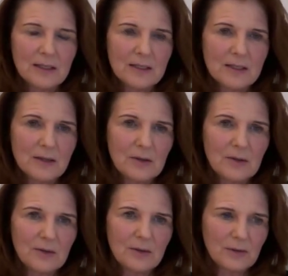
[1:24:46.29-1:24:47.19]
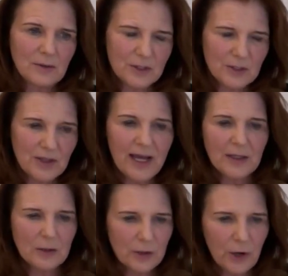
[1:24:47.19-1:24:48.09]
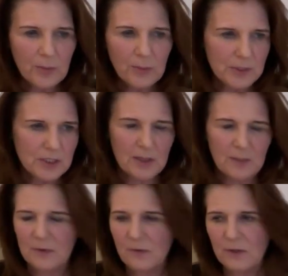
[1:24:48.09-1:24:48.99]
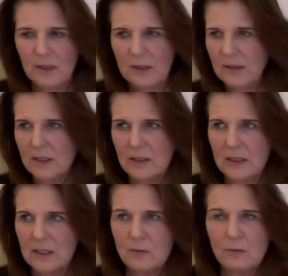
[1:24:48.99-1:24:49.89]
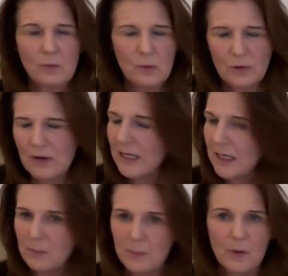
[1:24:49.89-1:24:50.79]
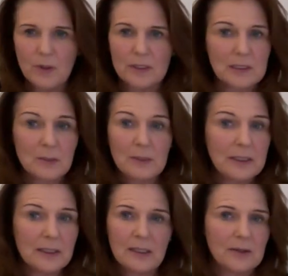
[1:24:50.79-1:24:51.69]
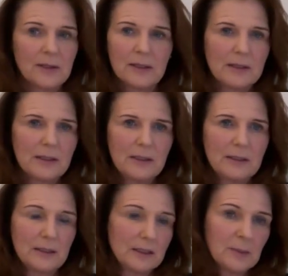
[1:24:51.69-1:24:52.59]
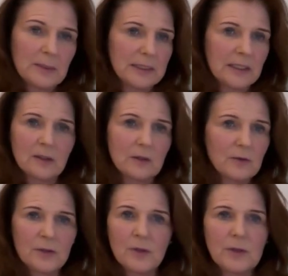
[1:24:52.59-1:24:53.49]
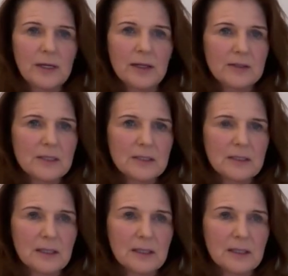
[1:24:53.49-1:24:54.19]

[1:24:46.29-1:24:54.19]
So there's that non-prescriptive thing that is really important to me and Kira in the building of the new house.